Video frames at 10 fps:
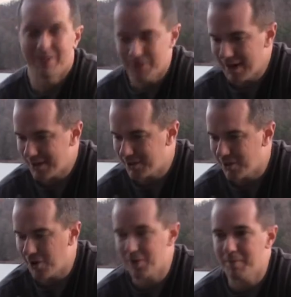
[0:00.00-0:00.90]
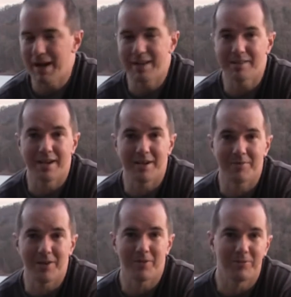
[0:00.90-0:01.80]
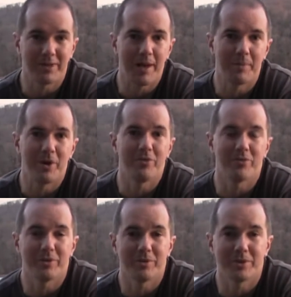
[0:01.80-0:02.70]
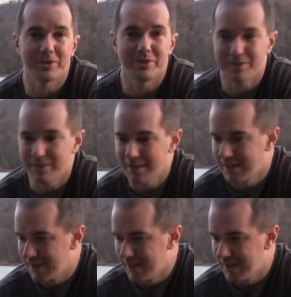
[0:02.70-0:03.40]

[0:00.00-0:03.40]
Tracker, all their mats have that flap over it, which is